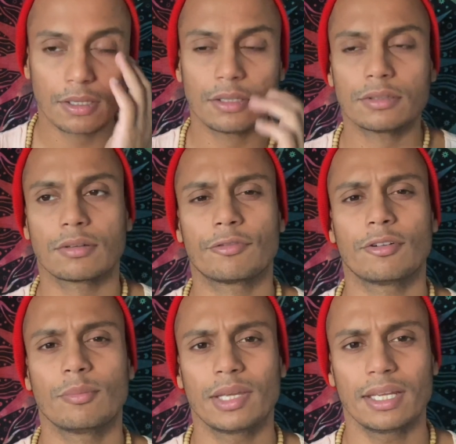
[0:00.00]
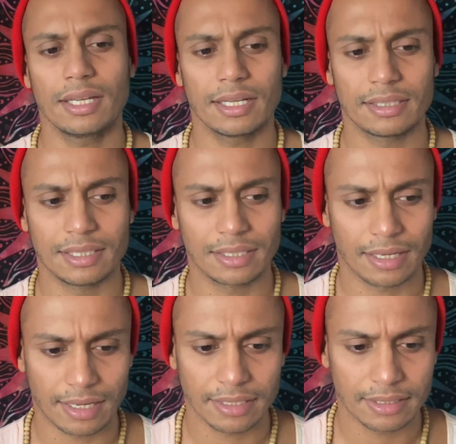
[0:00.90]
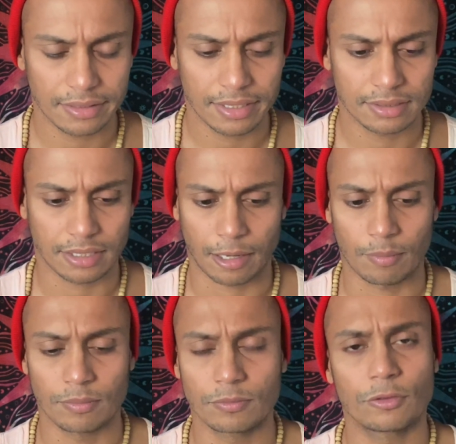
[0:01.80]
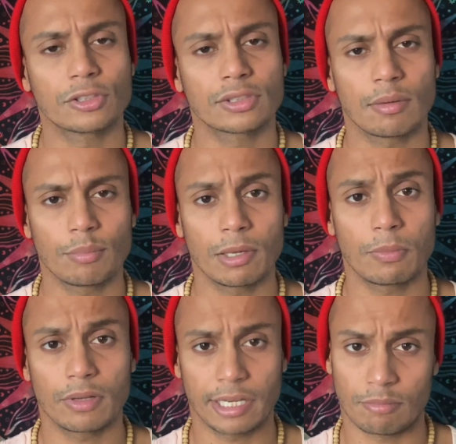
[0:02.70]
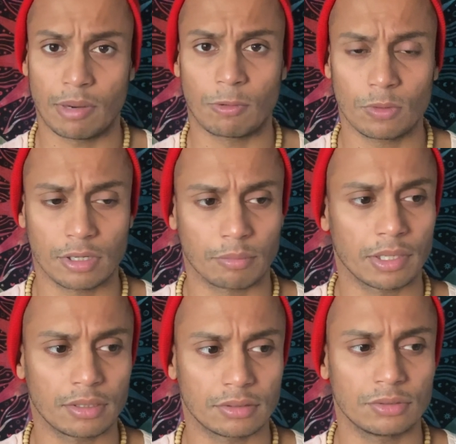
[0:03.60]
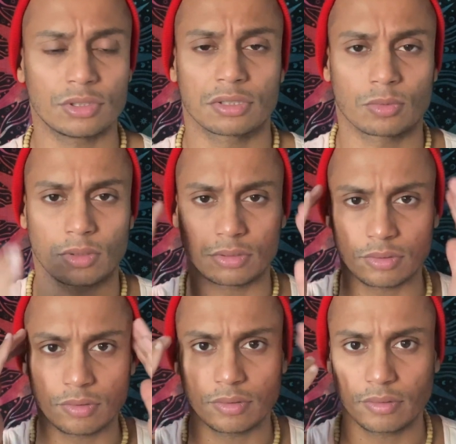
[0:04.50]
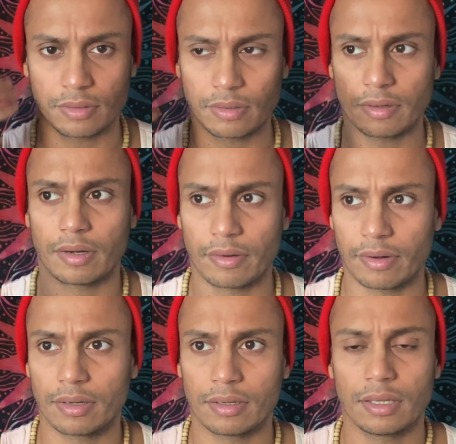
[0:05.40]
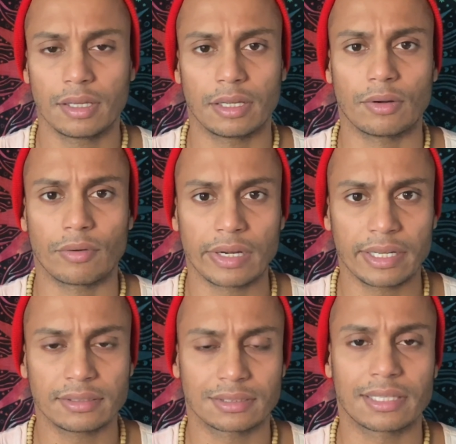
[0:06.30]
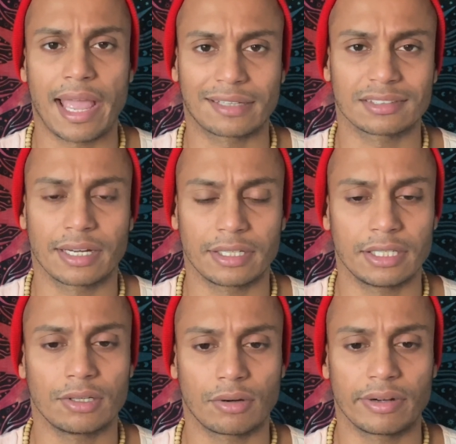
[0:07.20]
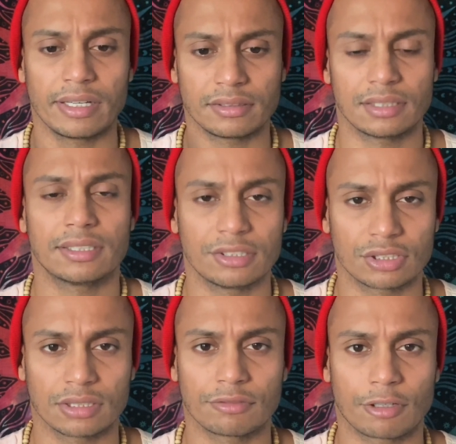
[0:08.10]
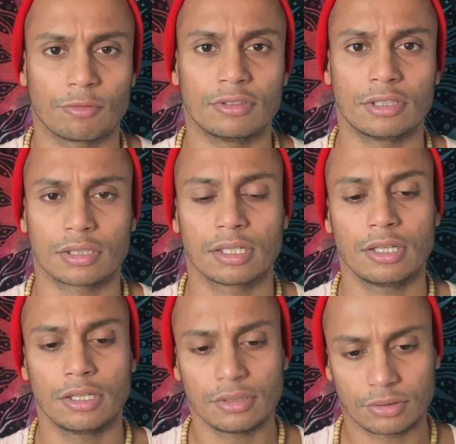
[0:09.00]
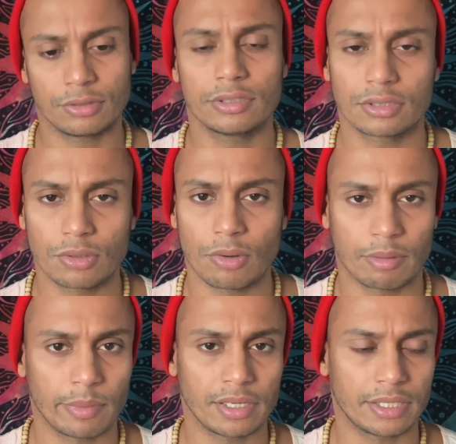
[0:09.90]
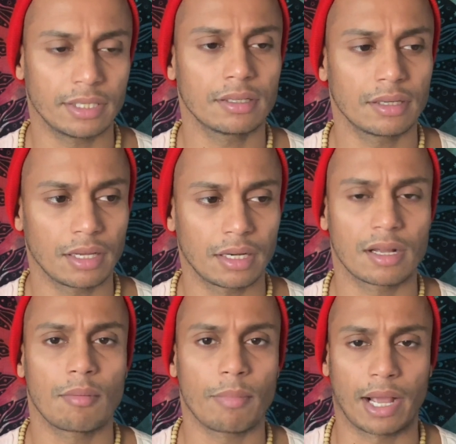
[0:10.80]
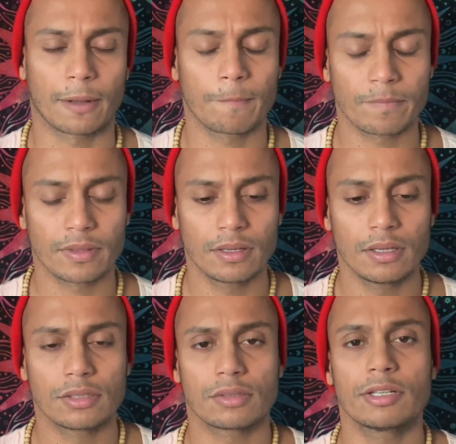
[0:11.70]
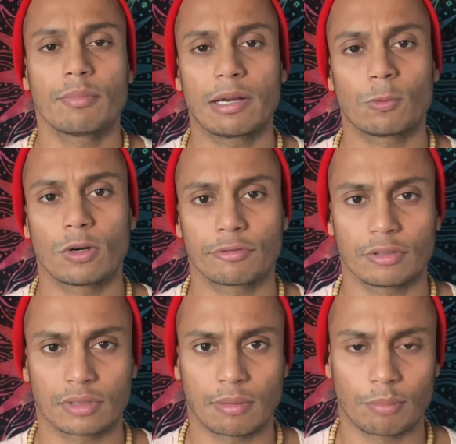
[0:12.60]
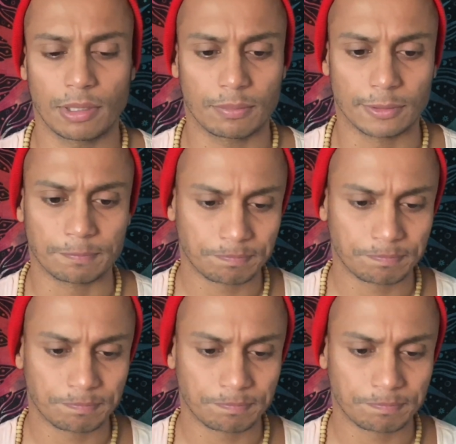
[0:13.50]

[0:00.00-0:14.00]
So for me, it didn't click at that time. For some people, it might work because you just want to, release the anxiety or release the tension from work. So you just go and meditate and come back. So it might work for some people.